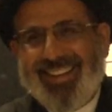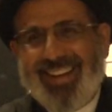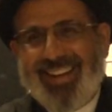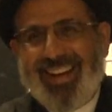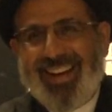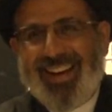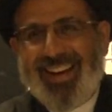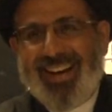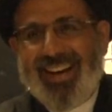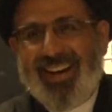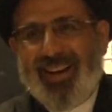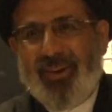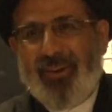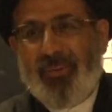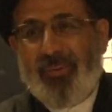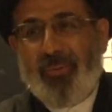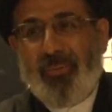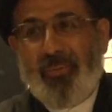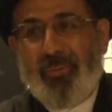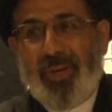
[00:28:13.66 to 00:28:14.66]
Yeah.
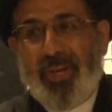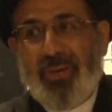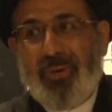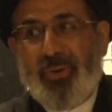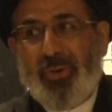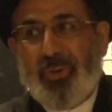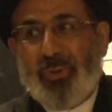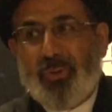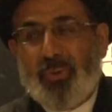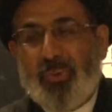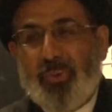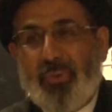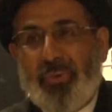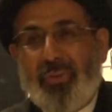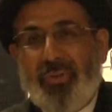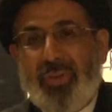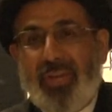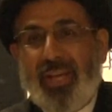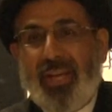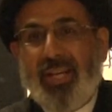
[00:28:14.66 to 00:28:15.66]
We go to
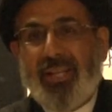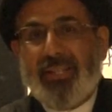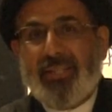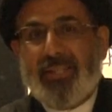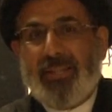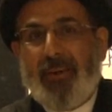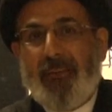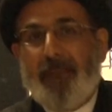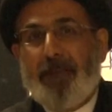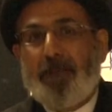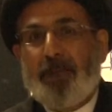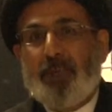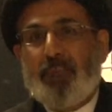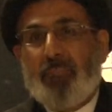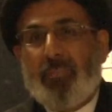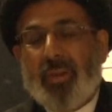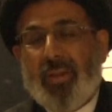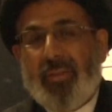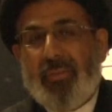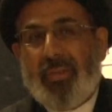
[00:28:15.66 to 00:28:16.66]
things
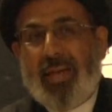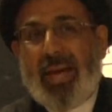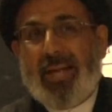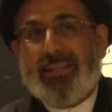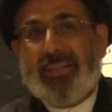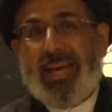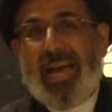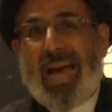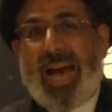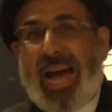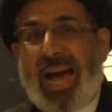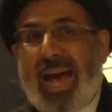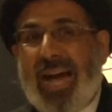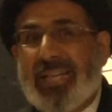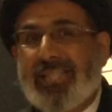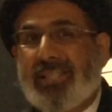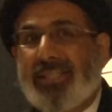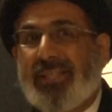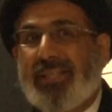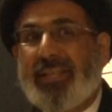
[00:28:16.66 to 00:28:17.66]
that
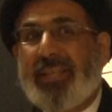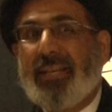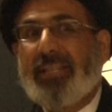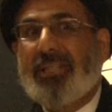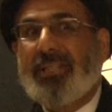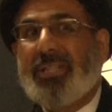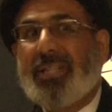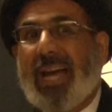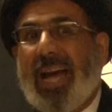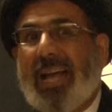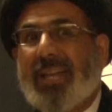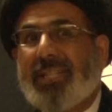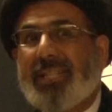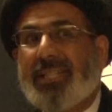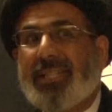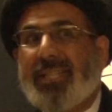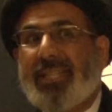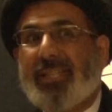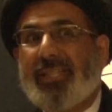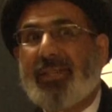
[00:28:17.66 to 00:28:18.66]
has the
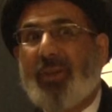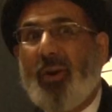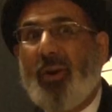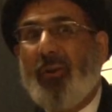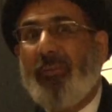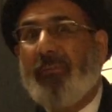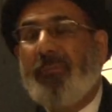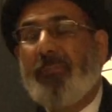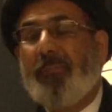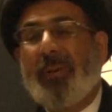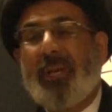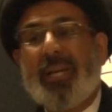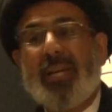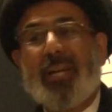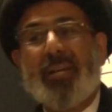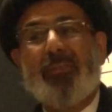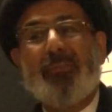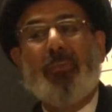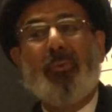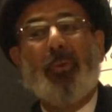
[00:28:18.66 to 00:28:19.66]
chances of
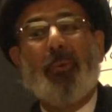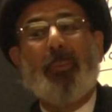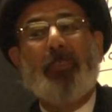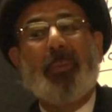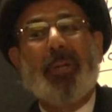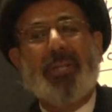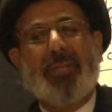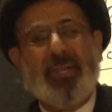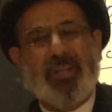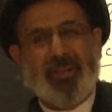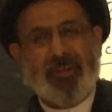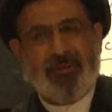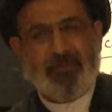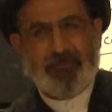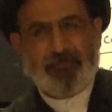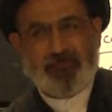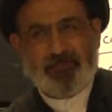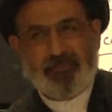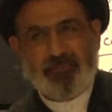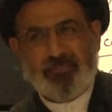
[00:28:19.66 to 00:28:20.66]
being forbidden.
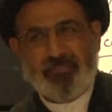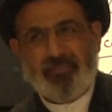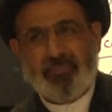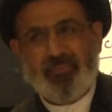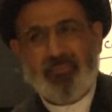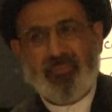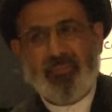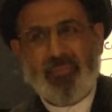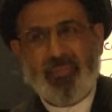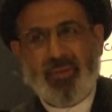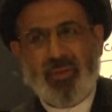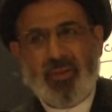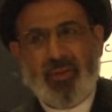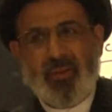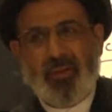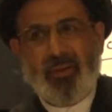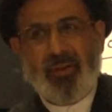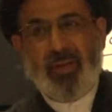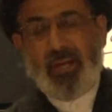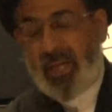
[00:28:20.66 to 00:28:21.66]

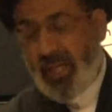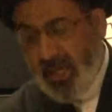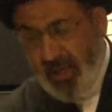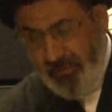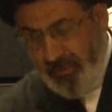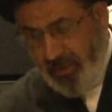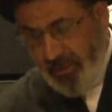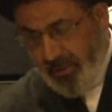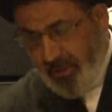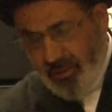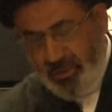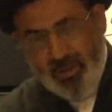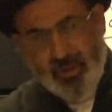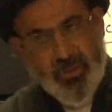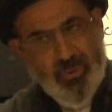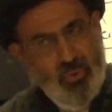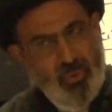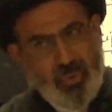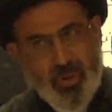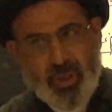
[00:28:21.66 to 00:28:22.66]
Even the
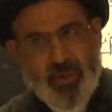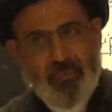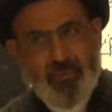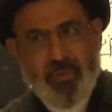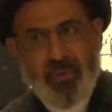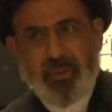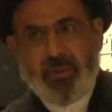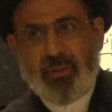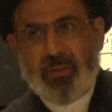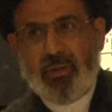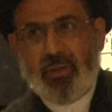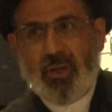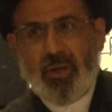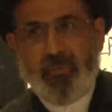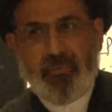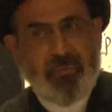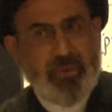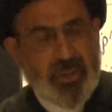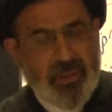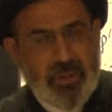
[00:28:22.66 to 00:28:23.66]
tea,
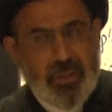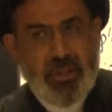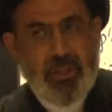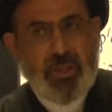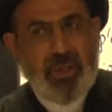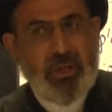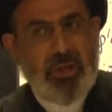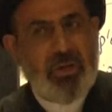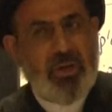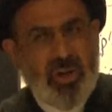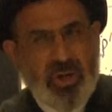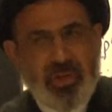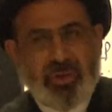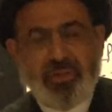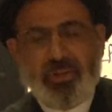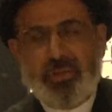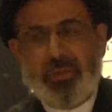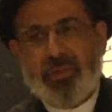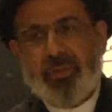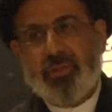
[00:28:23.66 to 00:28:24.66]
If the tea
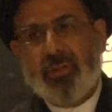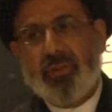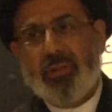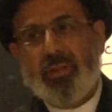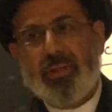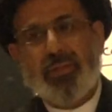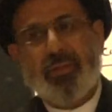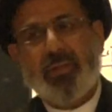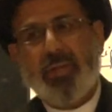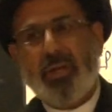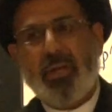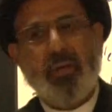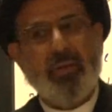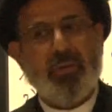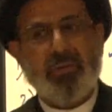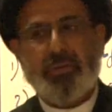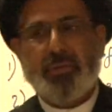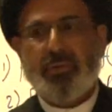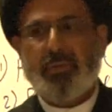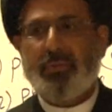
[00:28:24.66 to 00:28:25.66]
hurts, let's say hurts.